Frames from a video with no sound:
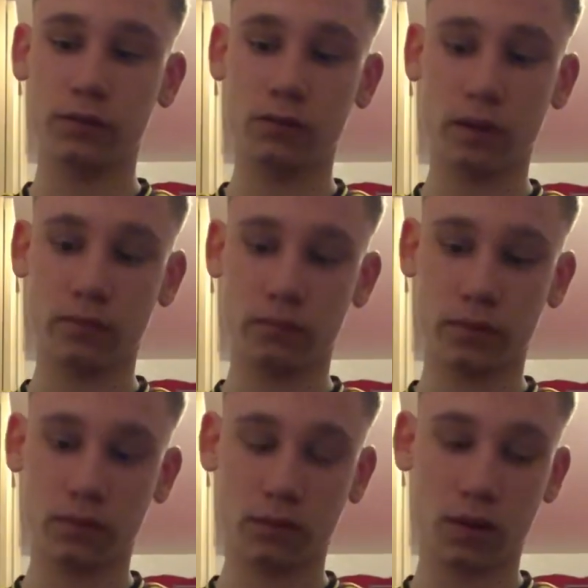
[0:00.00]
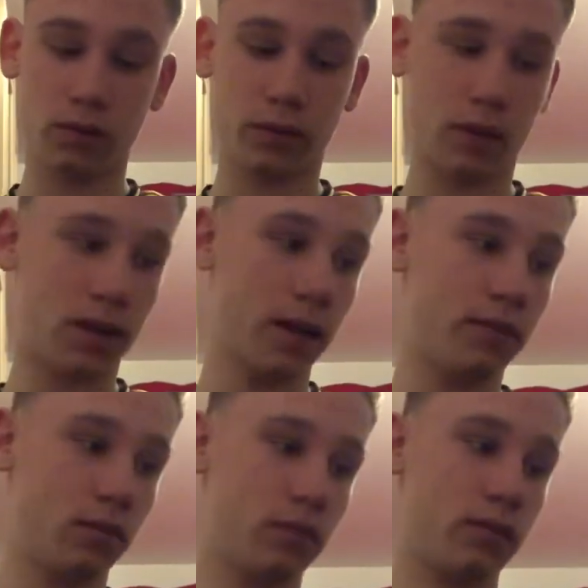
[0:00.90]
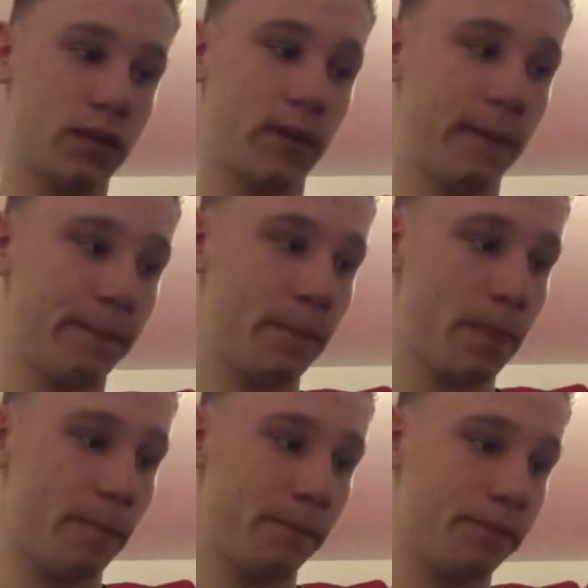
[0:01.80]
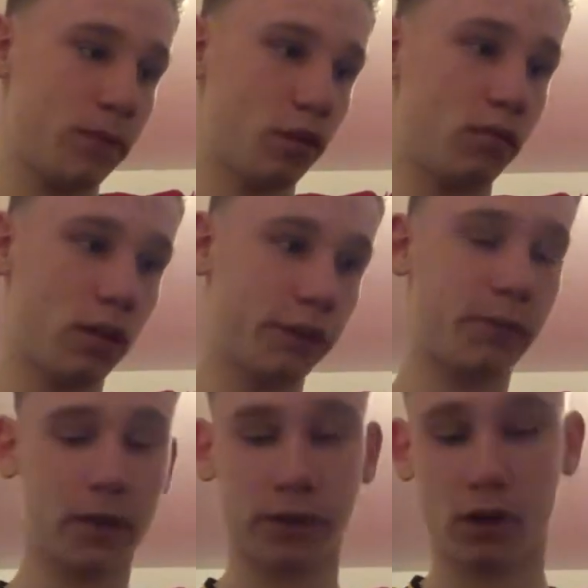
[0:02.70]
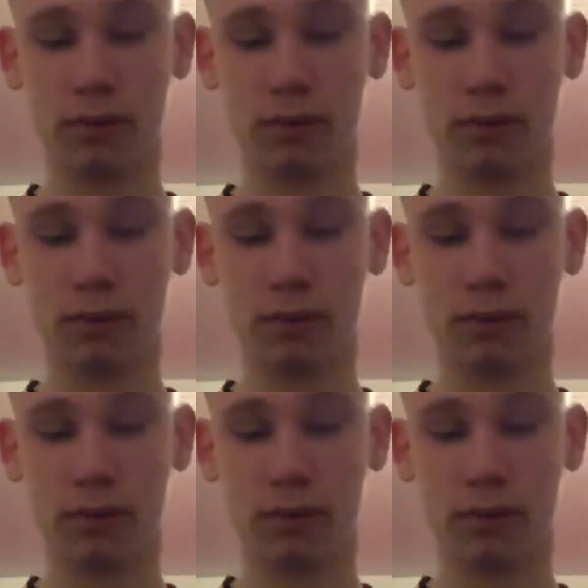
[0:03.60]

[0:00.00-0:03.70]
won't go to the lead, or they're all like spaced out